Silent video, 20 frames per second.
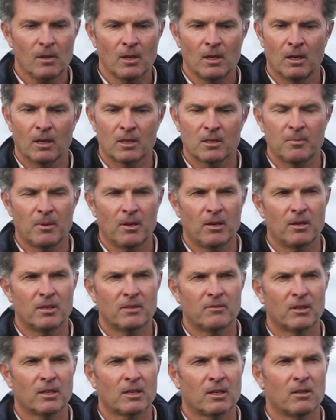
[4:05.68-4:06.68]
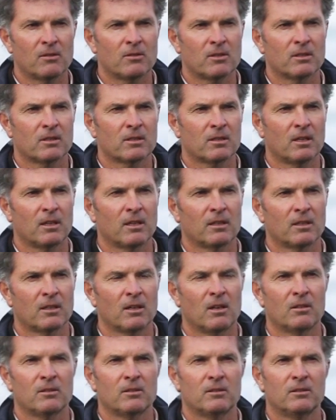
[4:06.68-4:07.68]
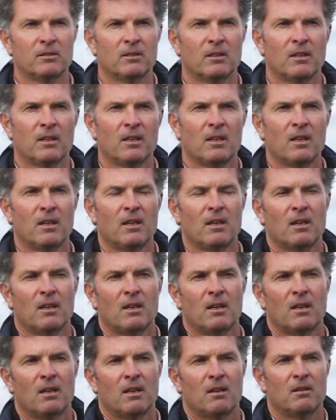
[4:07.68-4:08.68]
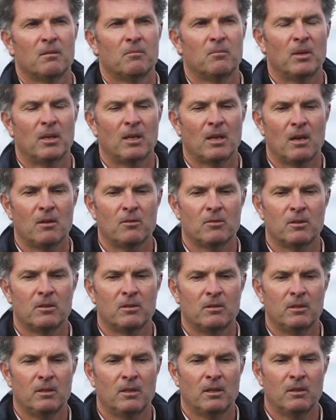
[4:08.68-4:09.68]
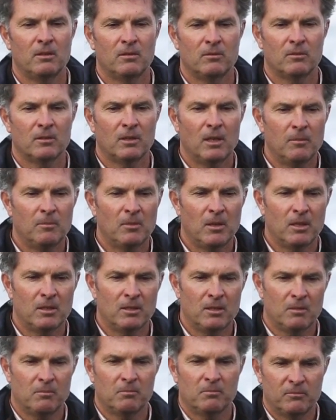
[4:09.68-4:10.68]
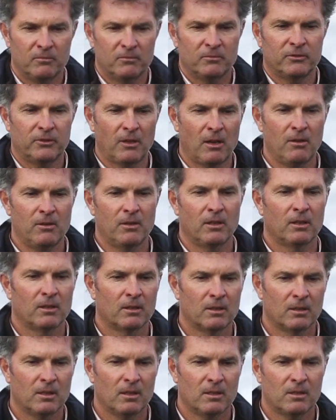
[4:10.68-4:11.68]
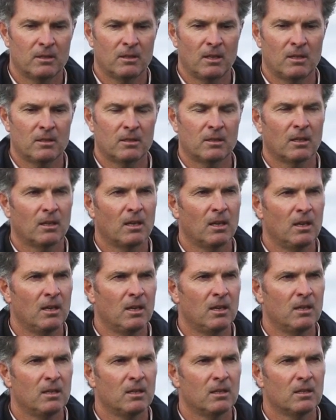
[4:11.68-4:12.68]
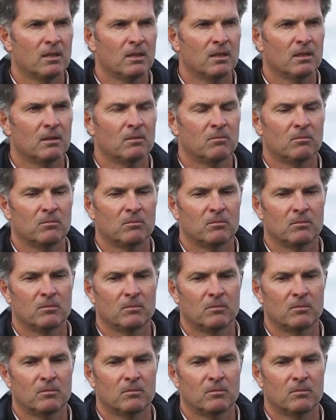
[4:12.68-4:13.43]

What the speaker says: an experienced viticulturalist like Colin being able to, you know, keep their ship floating. That's the key, and